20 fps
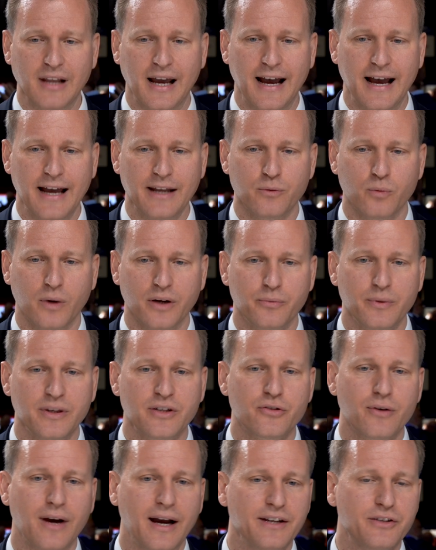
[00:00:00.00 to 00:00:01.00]
And what we
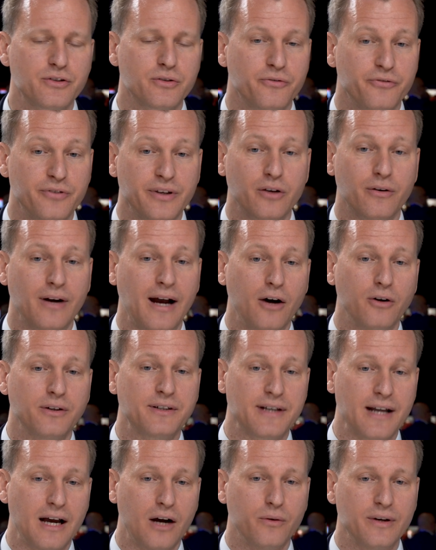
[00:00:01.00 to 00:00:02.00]
try to figure out
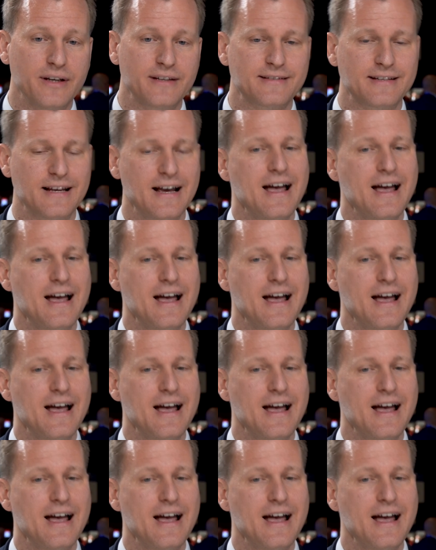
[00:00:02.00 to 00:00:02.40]
now is